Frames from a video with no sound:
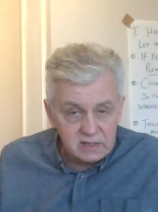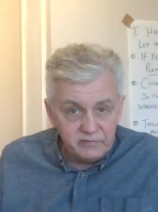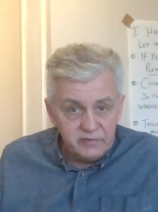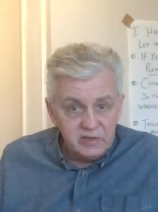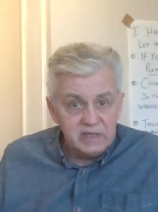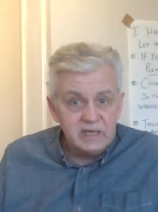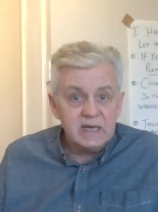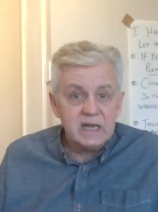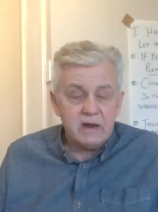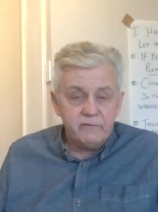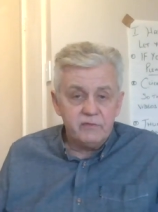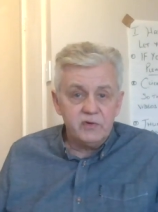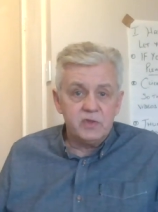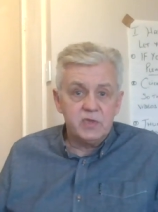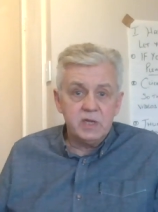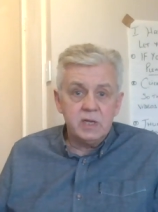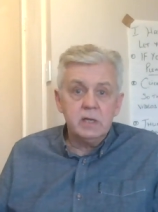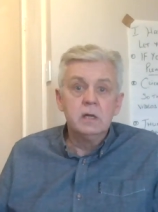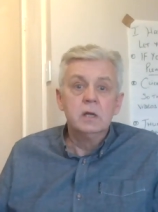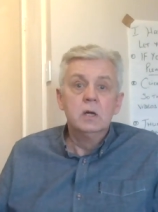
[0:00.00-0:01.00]
If you did
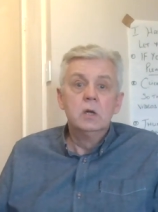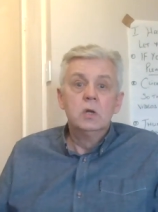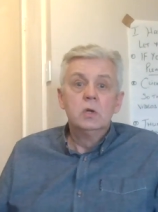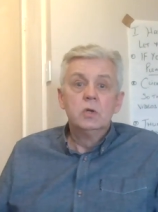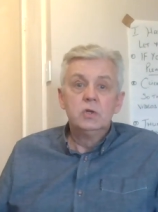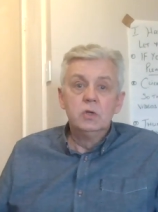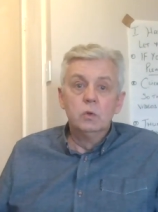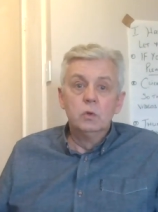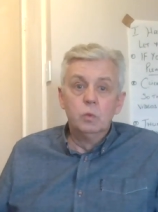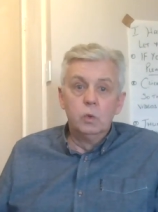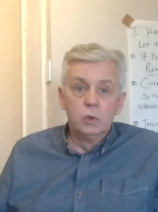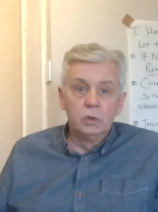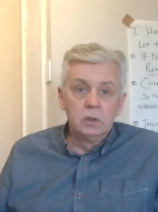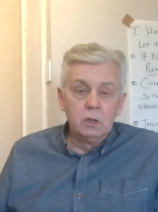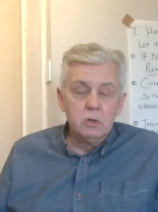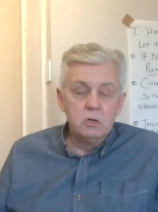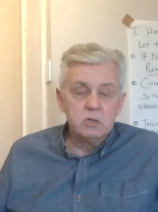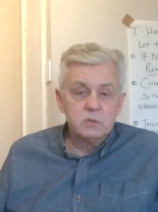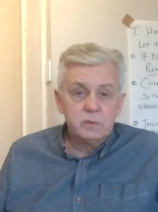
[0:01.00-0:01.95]
everything, you would lose.